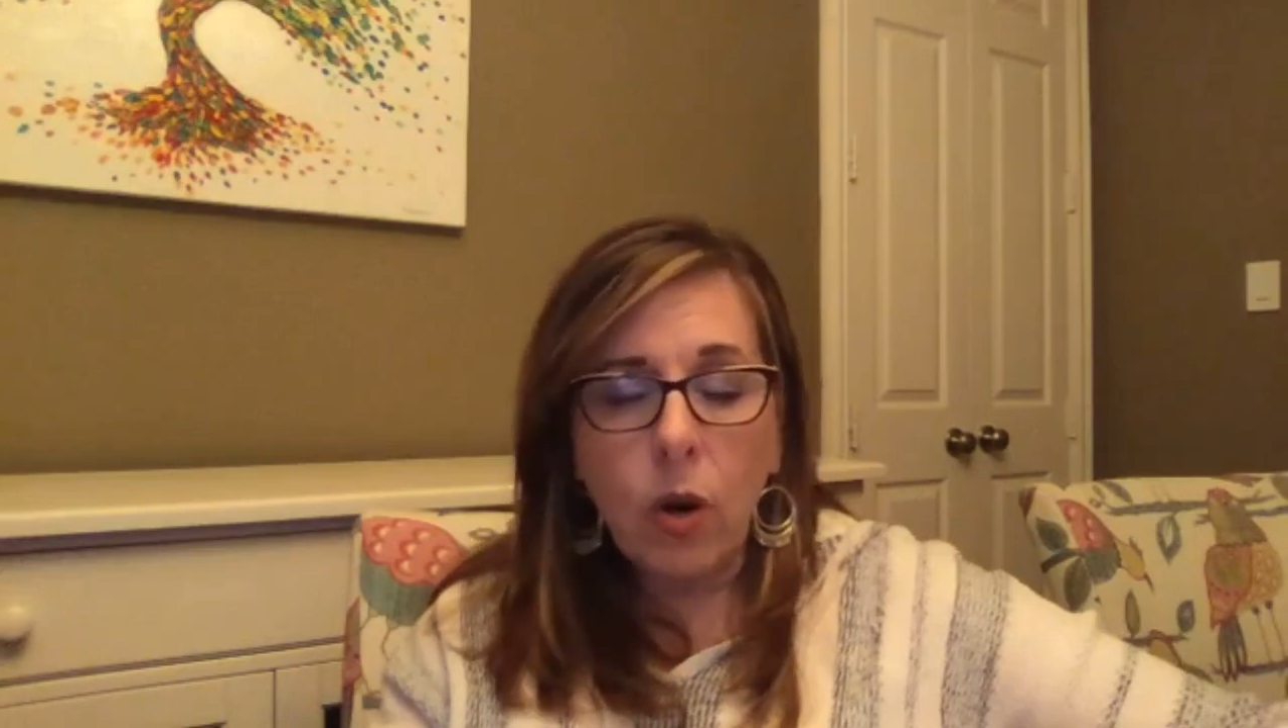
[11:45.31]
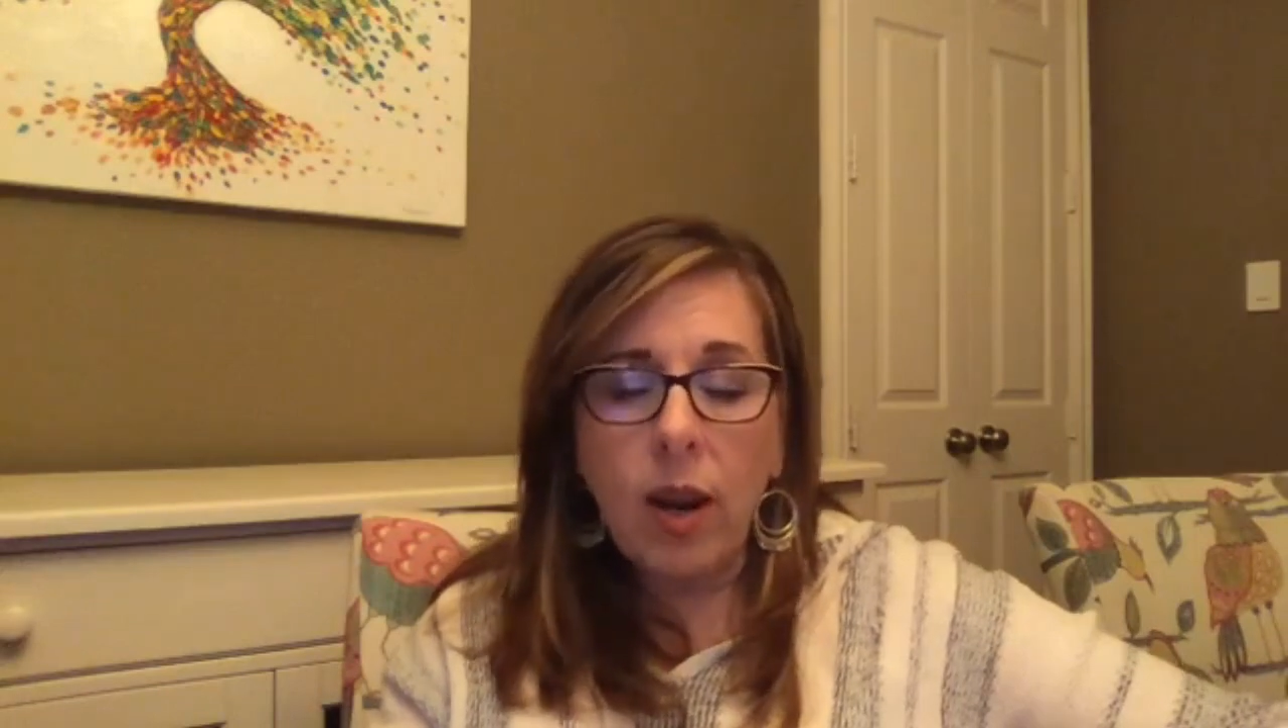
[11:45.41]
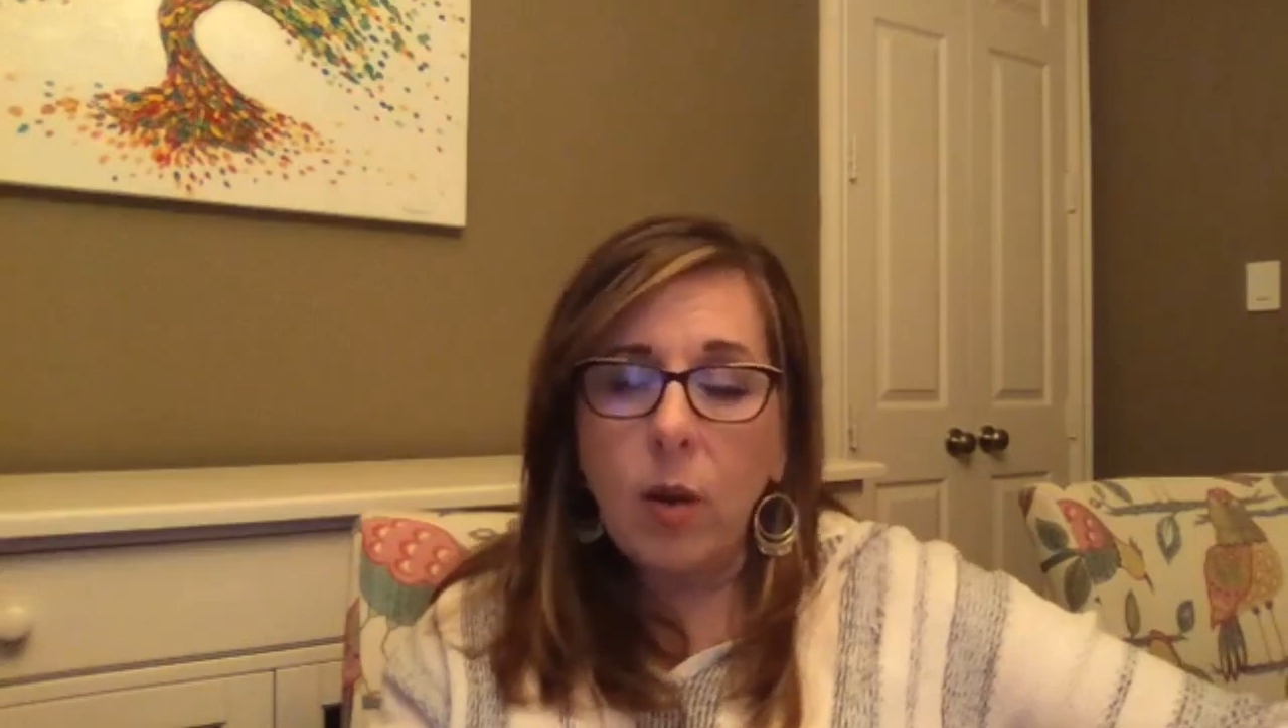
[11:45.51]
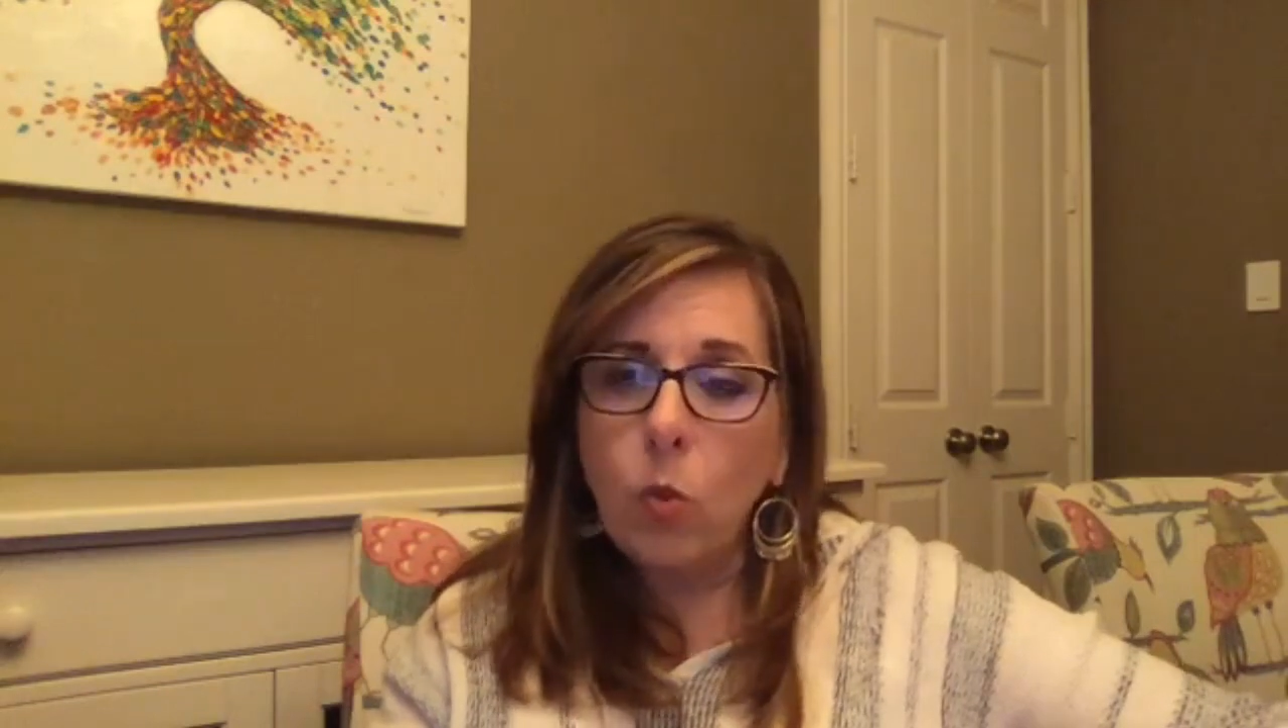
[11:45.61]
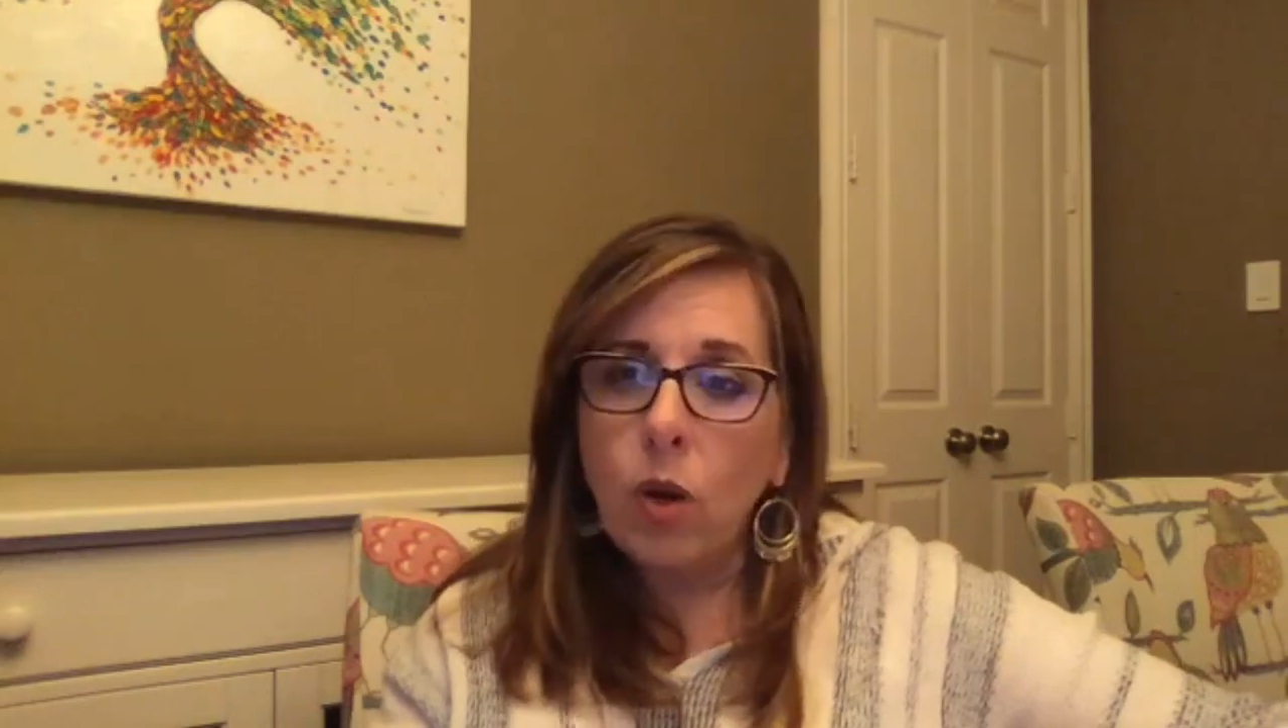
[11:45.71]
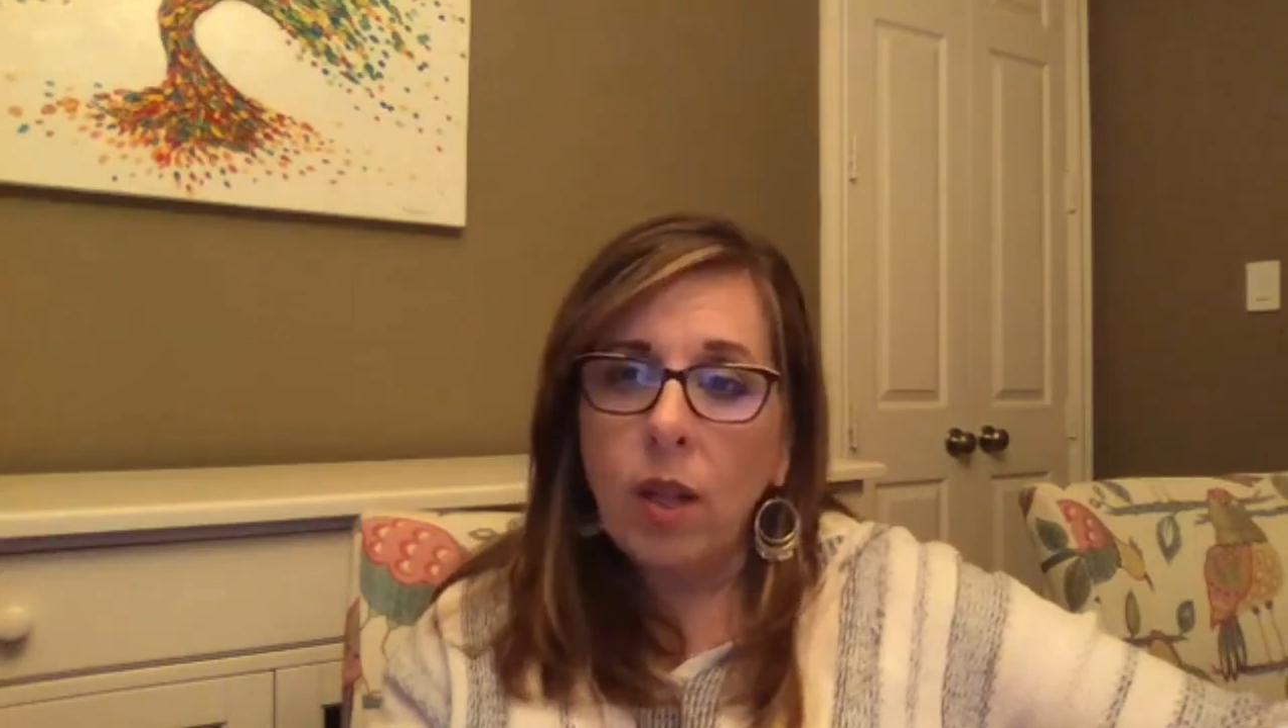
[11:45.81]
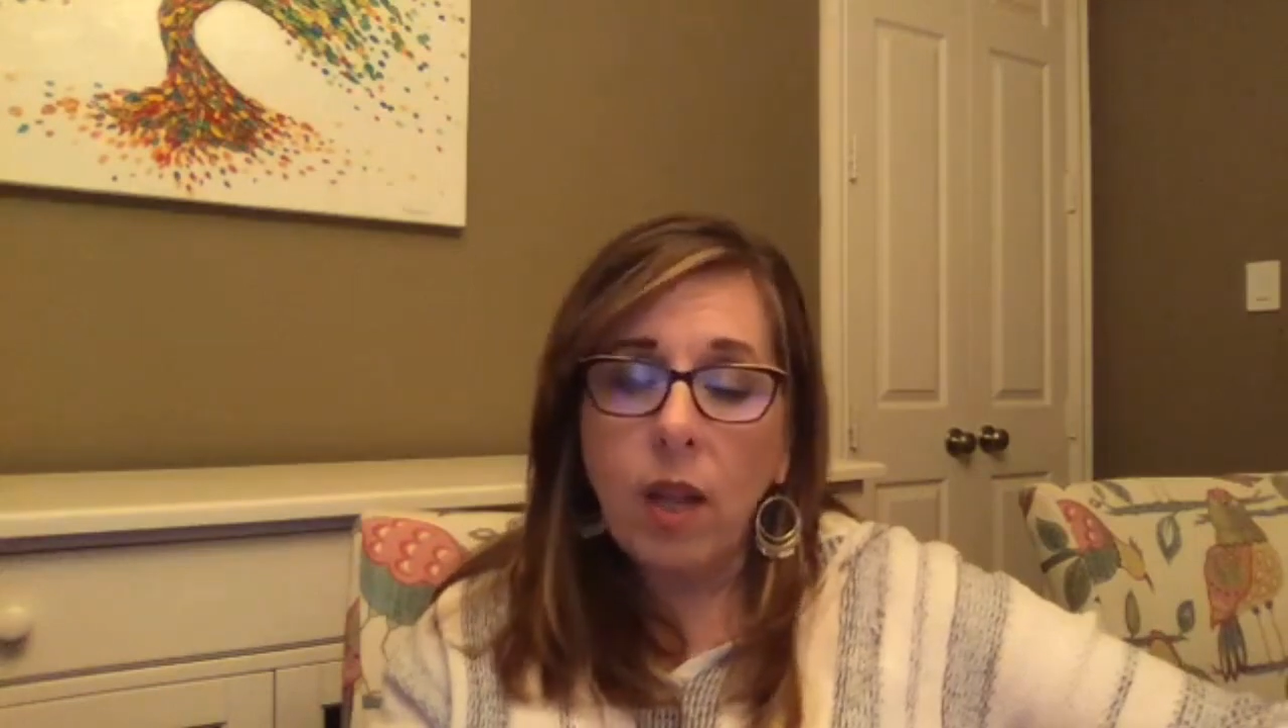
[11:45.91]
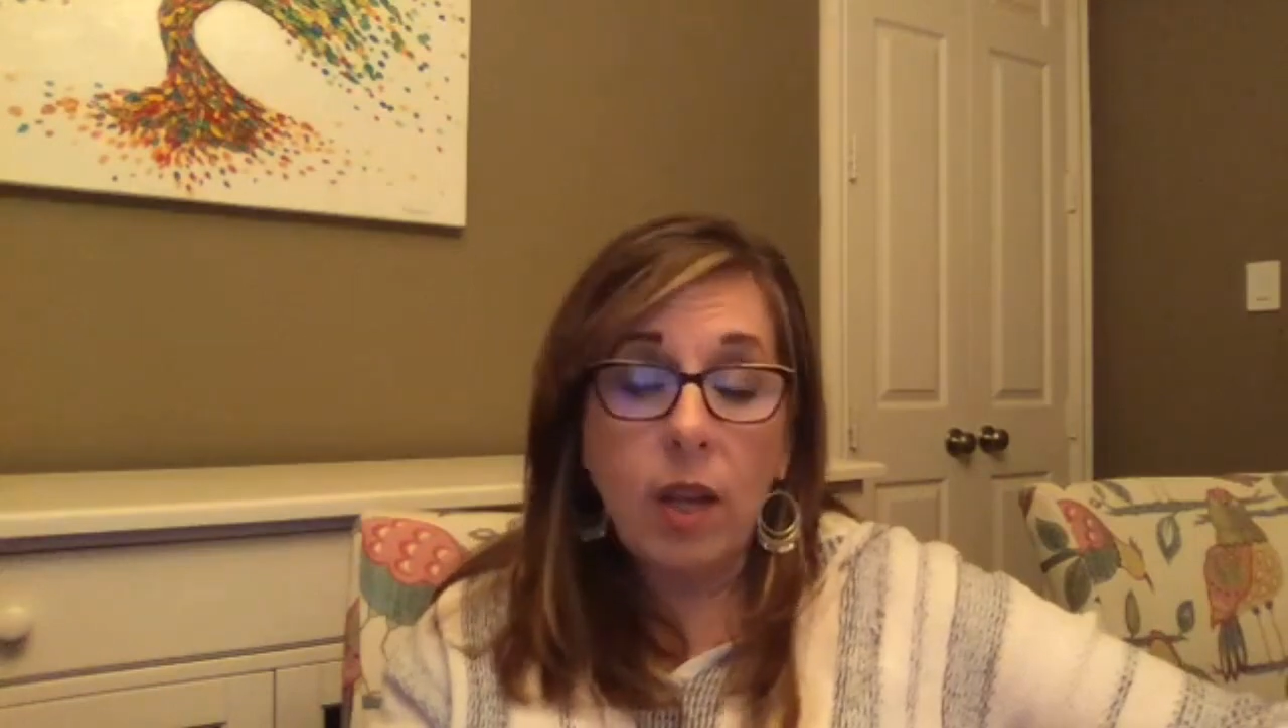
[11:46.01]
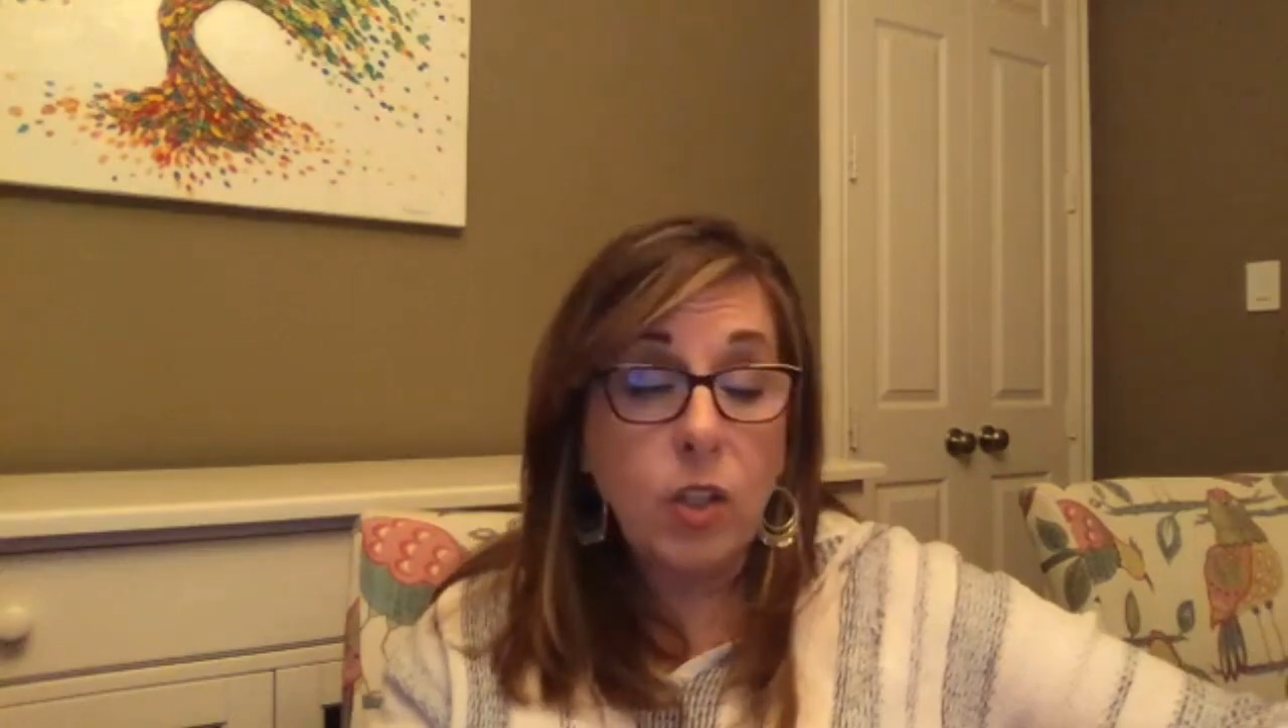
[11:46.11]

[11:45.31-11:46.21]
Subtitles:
I had one client,